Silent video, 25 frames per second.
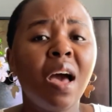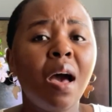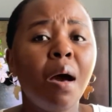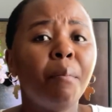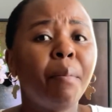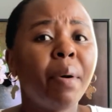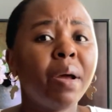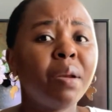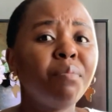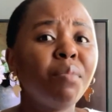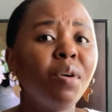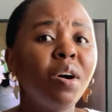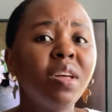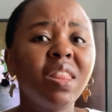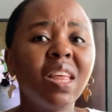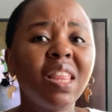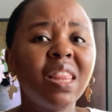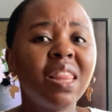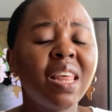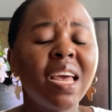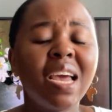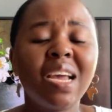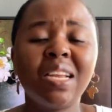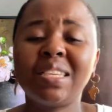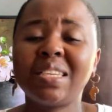but more than
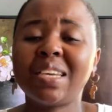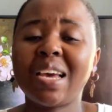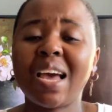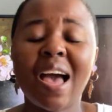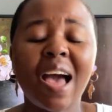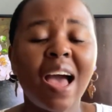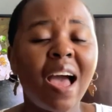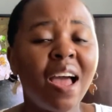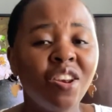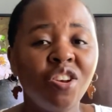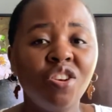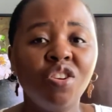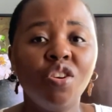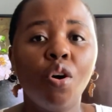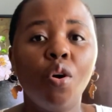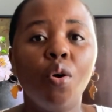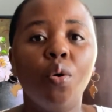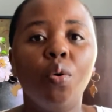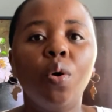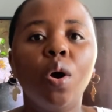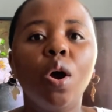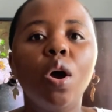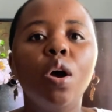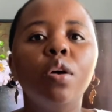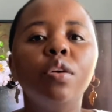that, no.